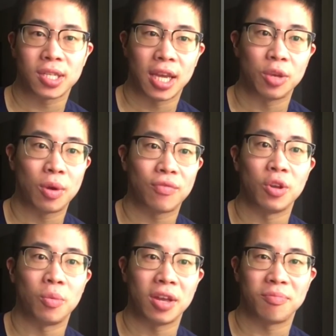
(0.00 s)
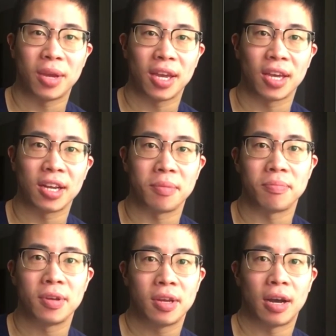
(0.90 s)
and you have no way of making it
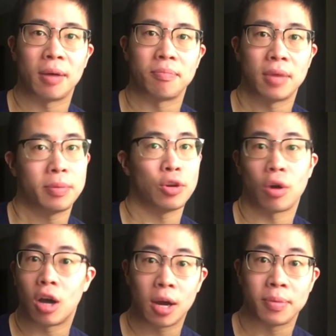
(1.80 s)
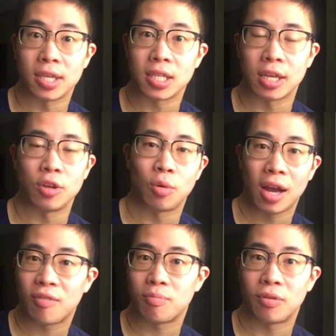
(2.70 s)
up. Maybe you're a hobbyist and you don't
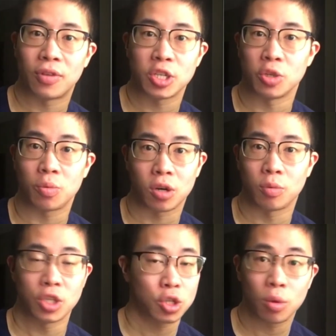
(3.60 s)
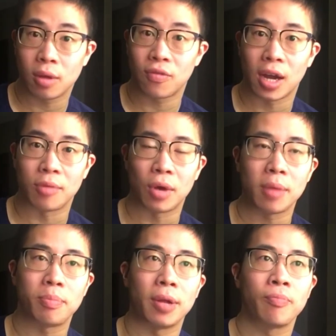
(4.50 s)
have professional work, which is totally fine,
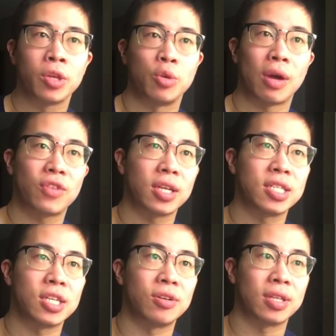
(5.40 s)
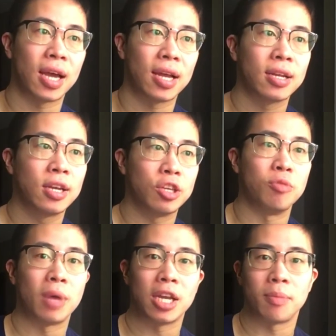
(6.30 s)
right? But you have to consider that you
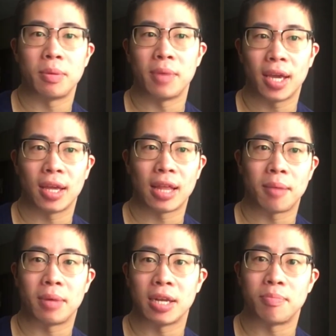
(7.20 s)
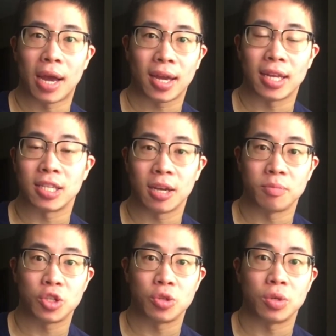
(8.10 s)
might not be making that money back anytime
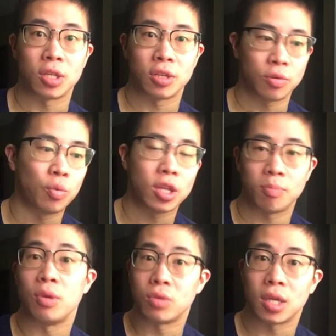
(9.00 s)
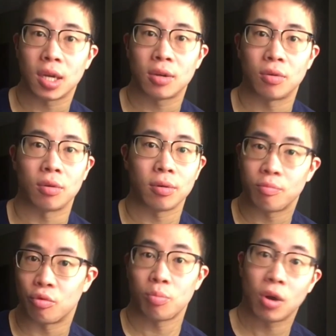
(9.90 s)
soon with music or
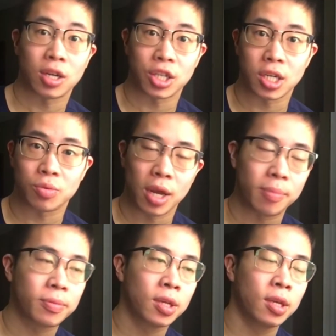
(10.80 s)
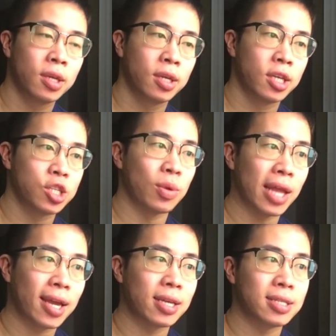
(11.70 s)
projects, right? So in
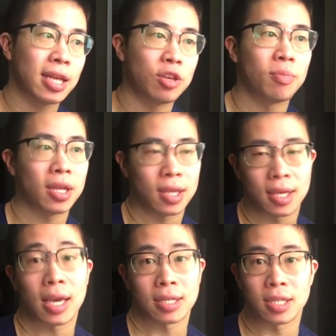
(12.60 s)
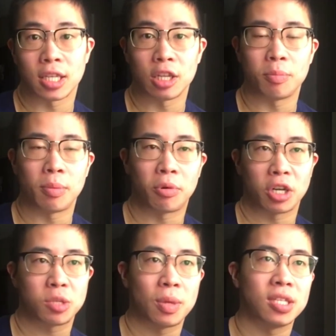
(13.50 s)
that case, then you might think, yes, it's a little bit more
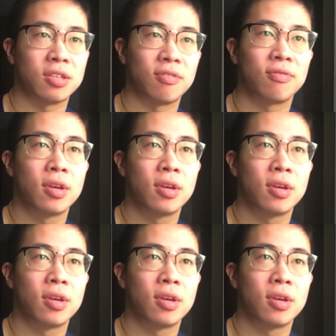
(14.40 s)
expensive